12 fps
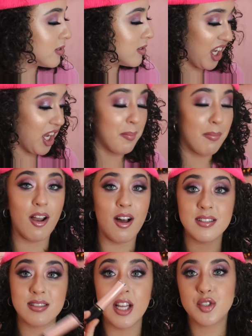The lip
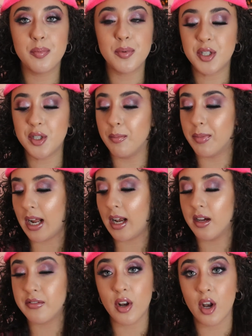gloss, super cute, but I
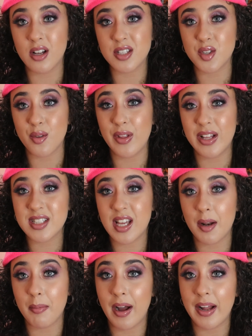love gloss, so that's
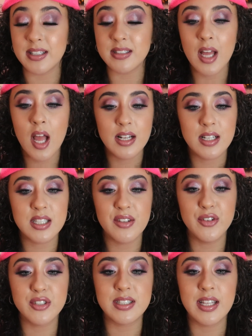kind of biased. Does
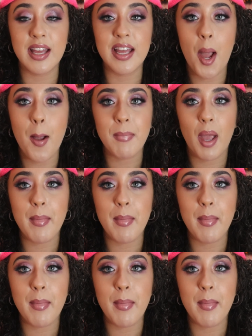it feel sticky?